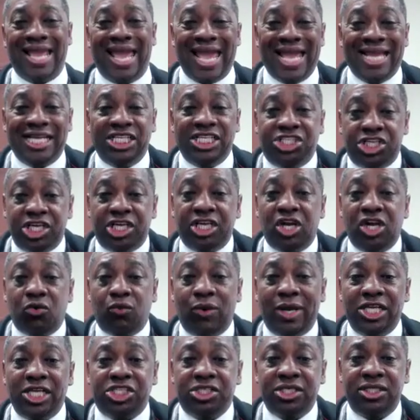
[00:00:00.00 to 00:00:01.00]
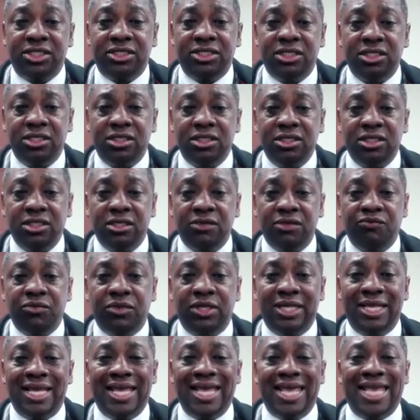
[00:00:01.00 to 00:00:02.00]
A generation
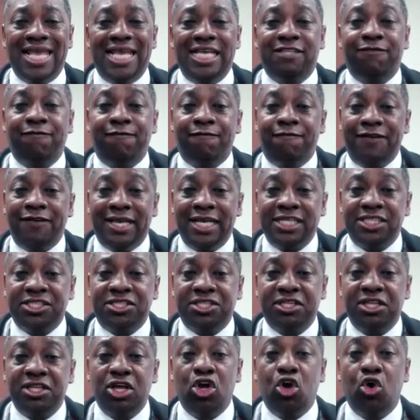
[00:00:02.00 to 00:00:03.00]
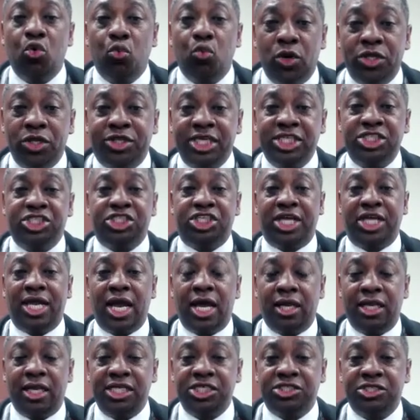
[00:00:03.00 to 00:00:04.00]
is faced with a
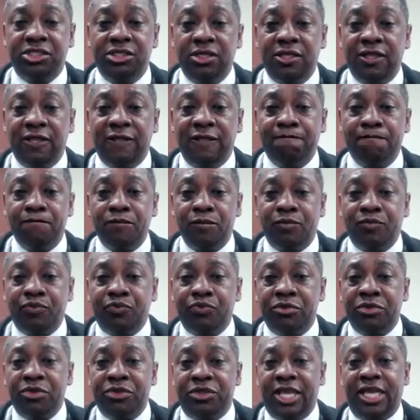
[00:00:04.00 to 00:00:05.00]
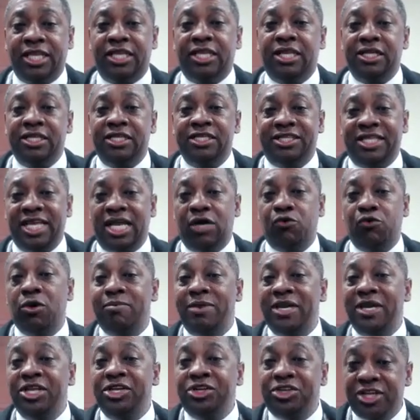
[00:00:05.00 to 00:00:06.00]
challenge that will
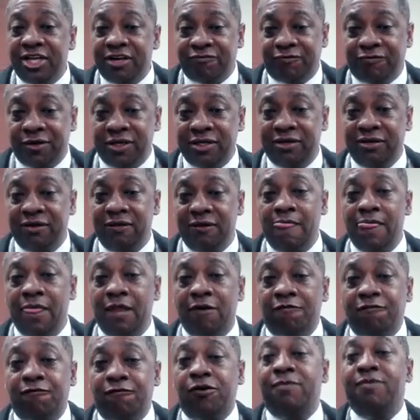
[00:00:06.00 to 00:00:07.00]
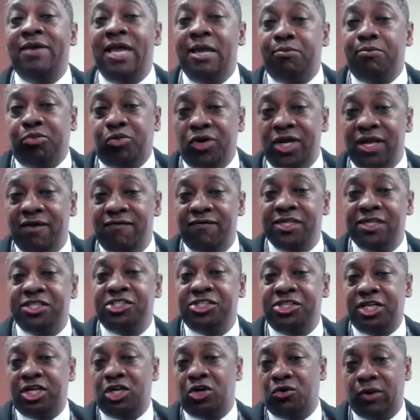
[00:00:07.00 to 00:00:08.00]
be different from a previous
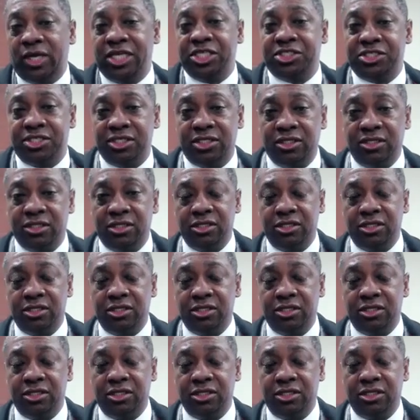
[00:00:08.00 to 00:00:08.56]
generation.